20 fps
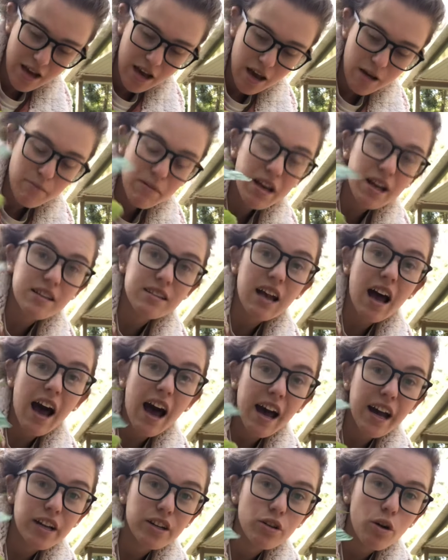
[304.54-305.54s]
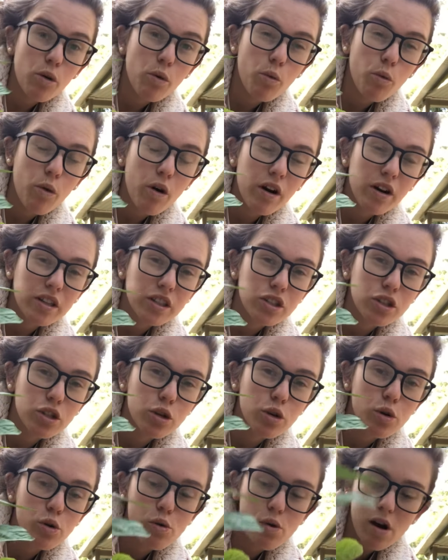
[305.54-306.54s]
because I don't want
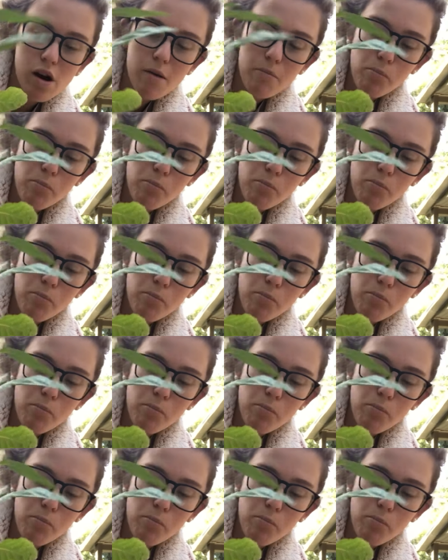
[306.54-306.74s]
to